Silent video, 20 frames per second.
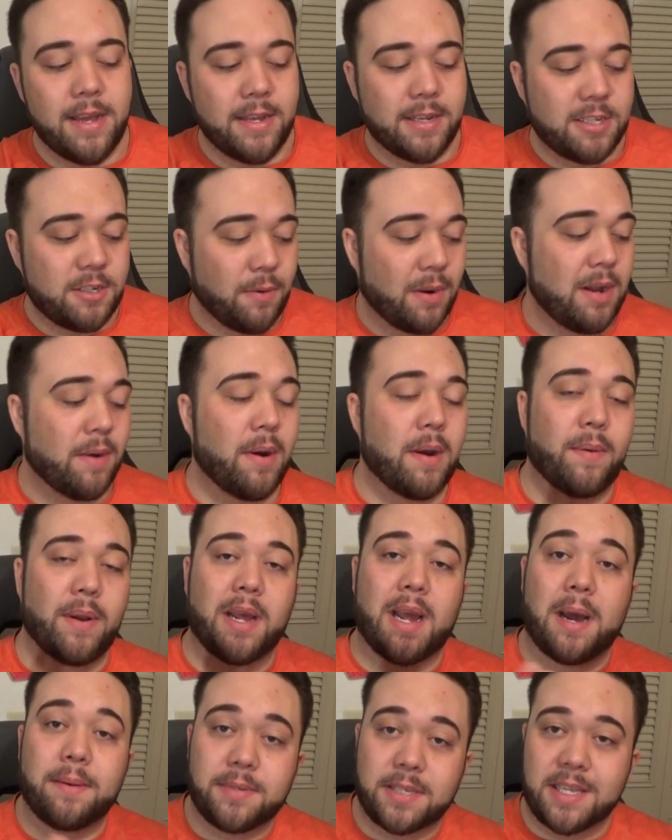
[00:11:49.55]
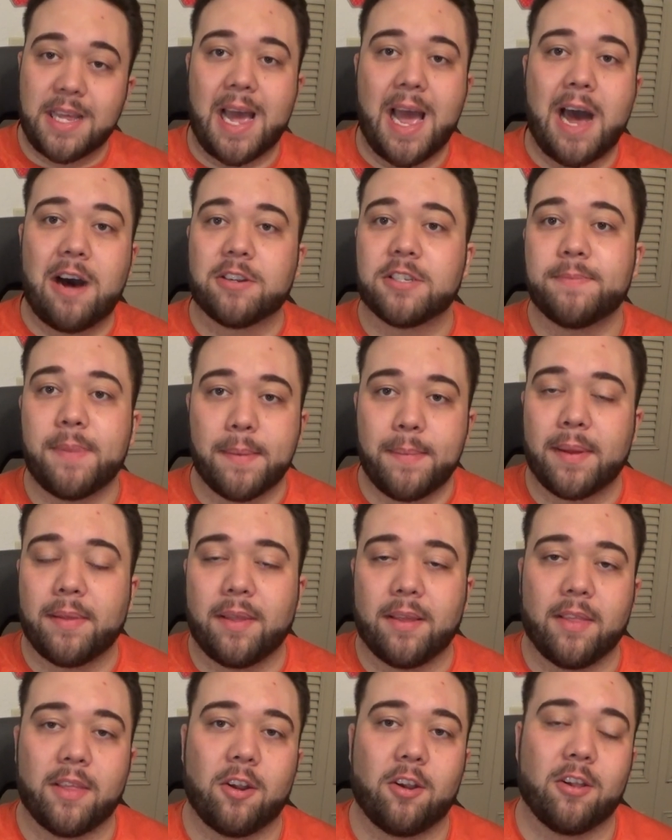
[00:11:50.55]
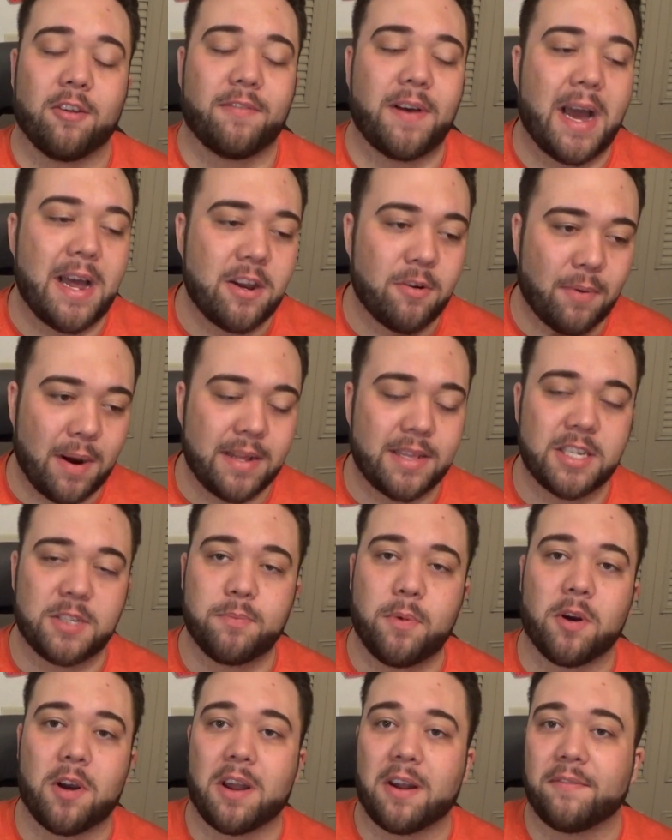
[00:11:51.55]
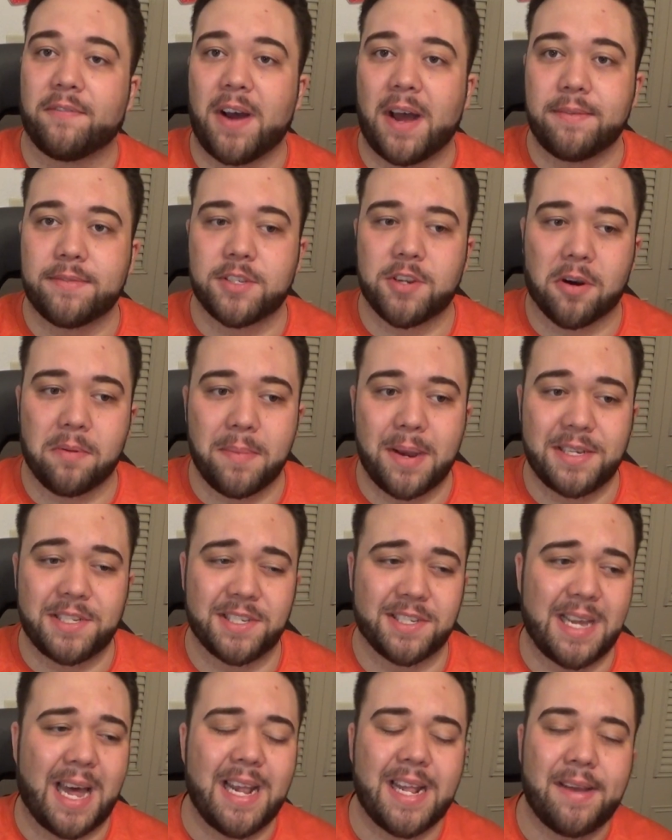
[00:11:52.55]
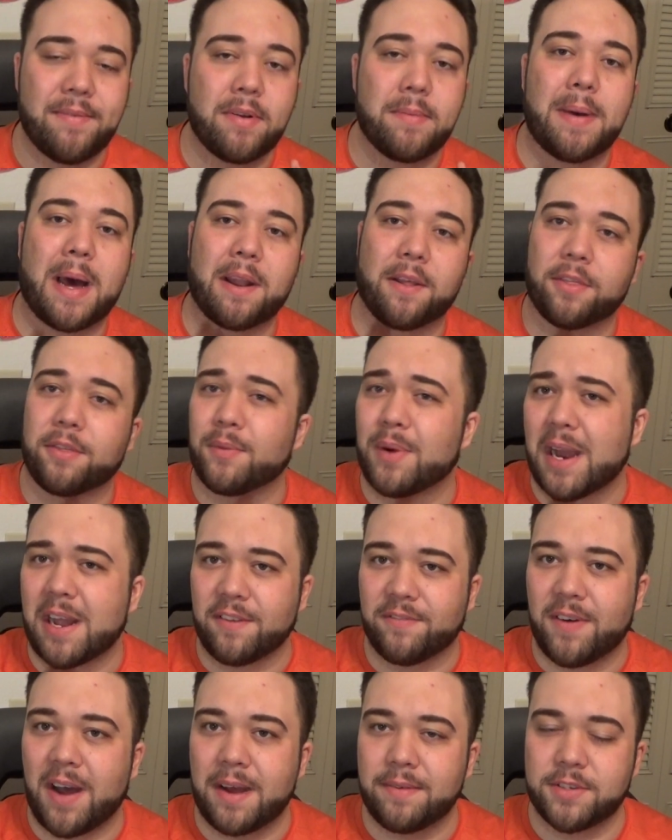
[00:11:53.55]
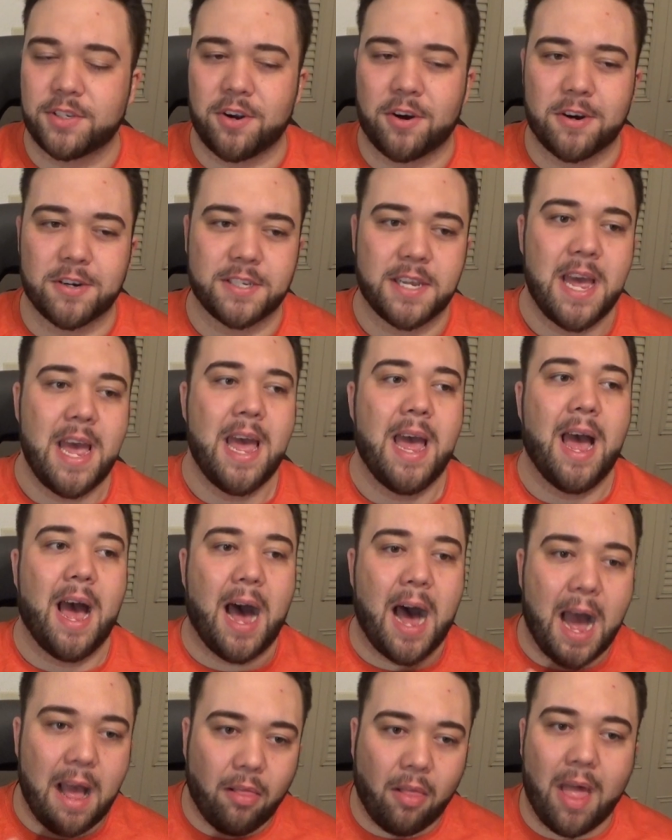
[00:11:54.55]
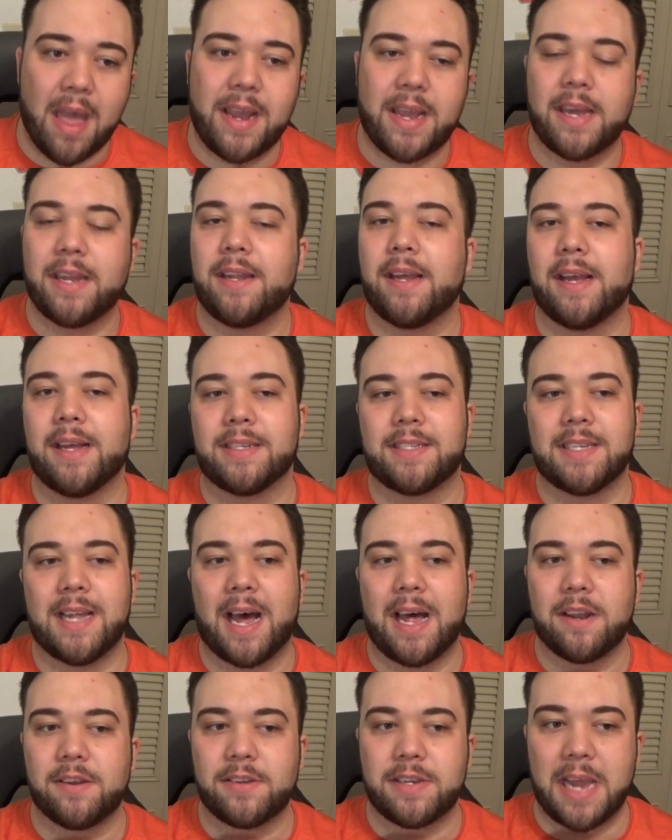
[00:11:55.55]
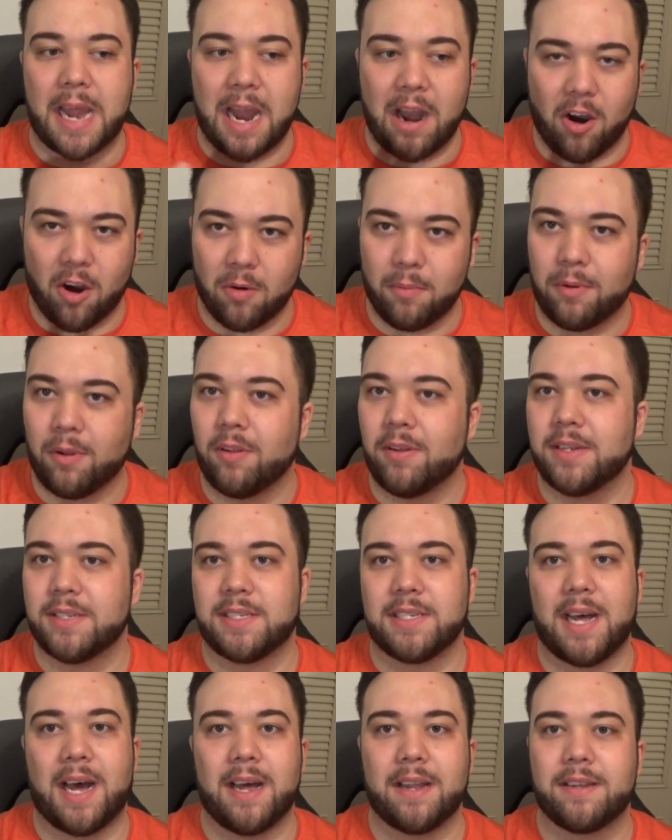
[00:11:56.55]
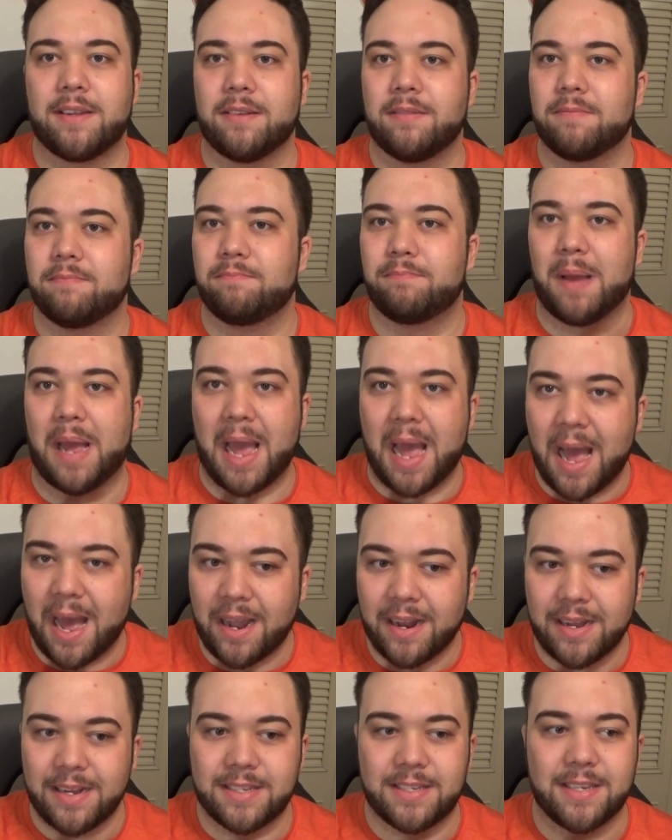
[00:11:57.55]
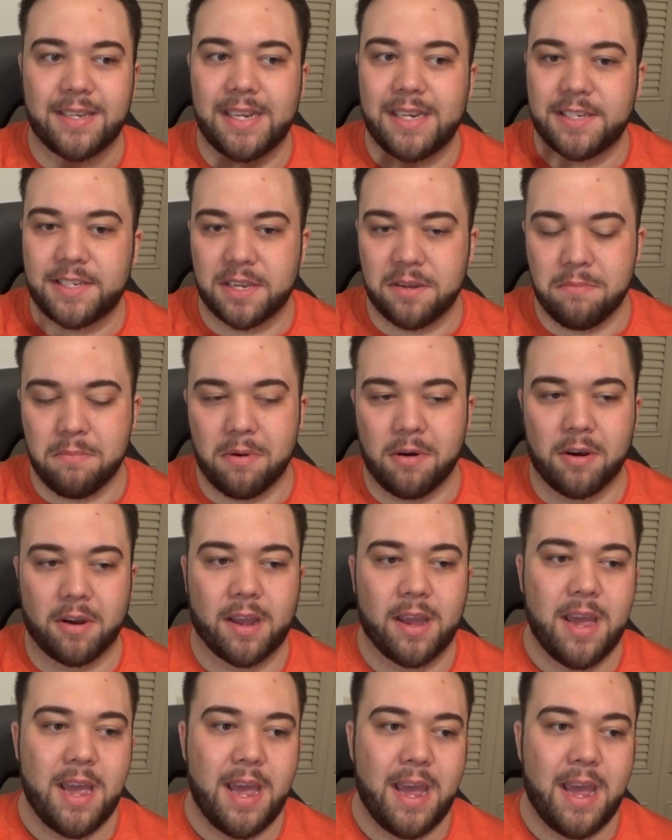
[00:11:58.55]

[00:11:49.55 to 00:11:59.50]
So anyway, when it comes to The House by Bentley Little, if I had to rate this book on a 5-star basis, I'd give it about a 3 out of 5 stars. I like it. It's not terrible. It's not bad. It's a decent book.